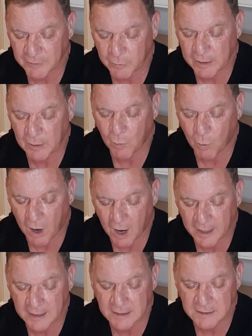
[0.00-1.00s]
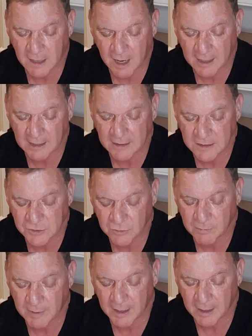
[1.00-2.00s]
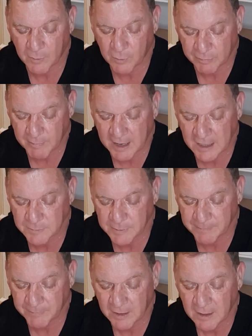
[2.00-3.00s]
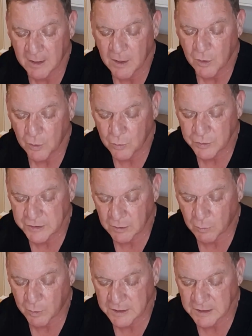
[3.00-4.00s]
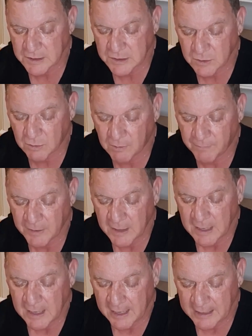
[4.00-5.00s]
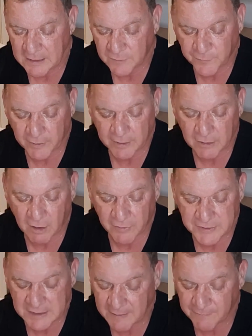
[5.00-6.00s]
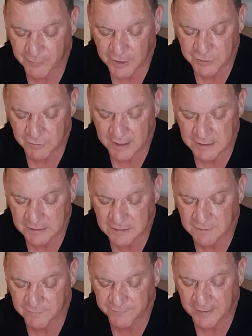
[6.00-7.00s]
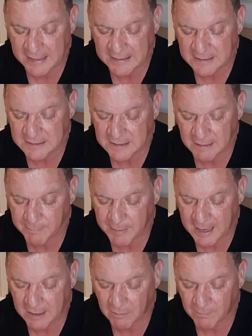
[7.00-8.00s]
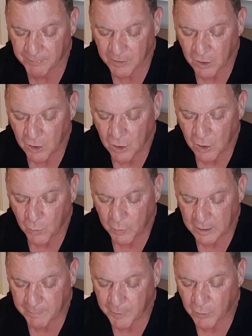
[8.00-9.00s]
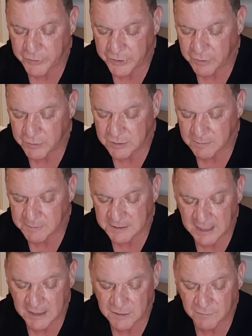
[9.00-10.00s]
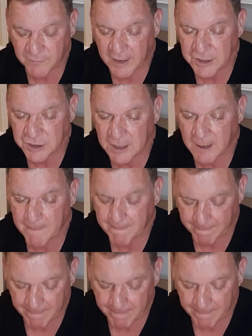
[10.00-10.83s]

every week walking and talking this through my, with my husband, who still works at the school, and he's feeling all the same frustrations and fighting the same battle. We could both use some sage advice here.